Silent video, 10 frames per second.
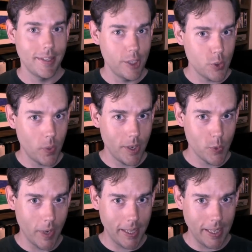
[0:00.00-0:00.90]
This one
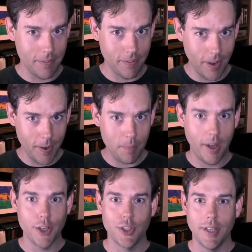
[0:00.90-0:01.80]
is one I like very
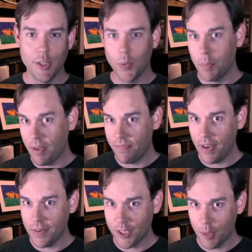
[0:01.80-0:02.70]
much. It's one of my
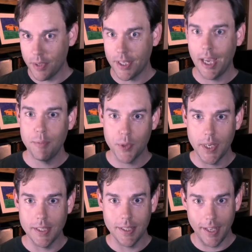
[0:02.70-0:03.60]
favorite summertime
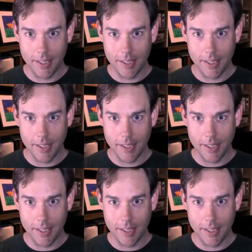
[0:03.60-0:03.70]
treats.